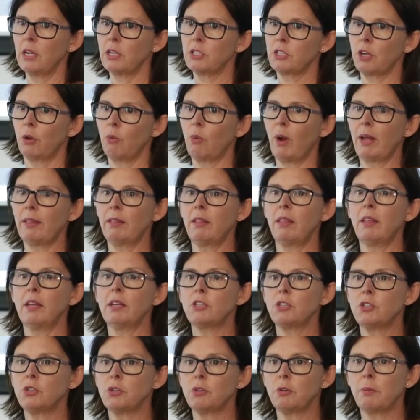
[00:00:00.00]
So one
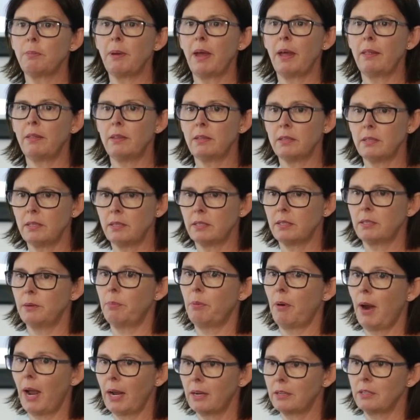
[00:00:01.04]
thing to do about this is to
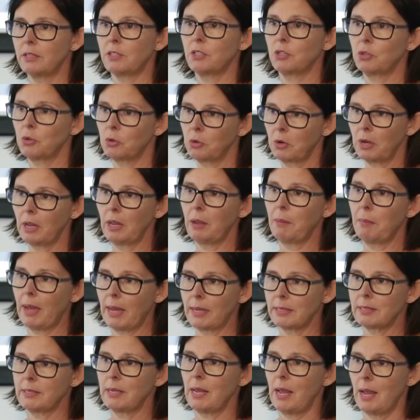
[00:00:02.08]
practice talking
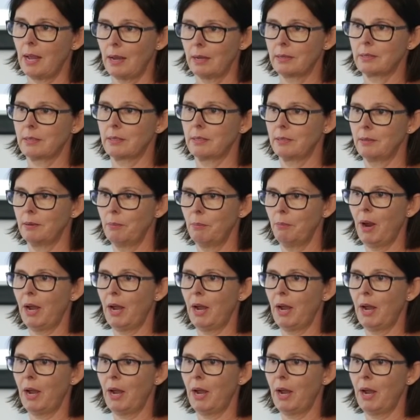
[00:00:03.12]
about sex.